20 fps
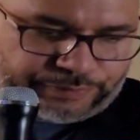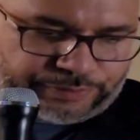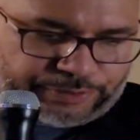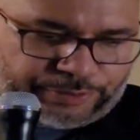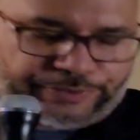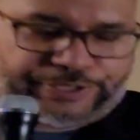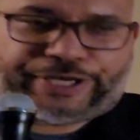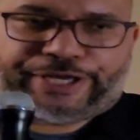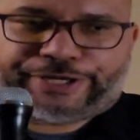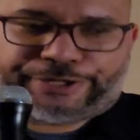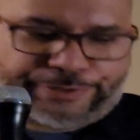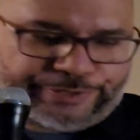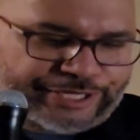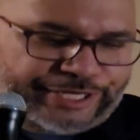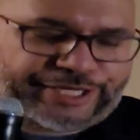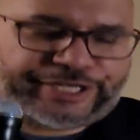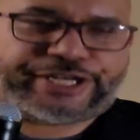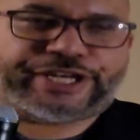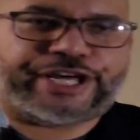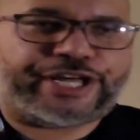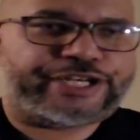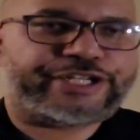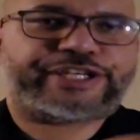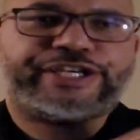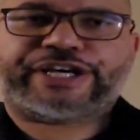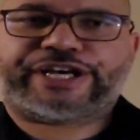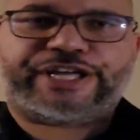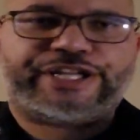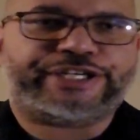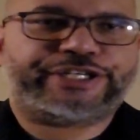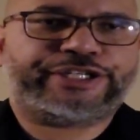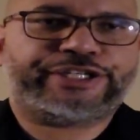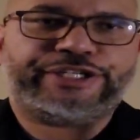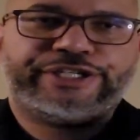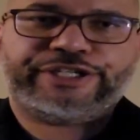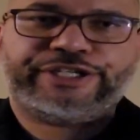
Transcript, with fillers: Okay, okay, cut, cut.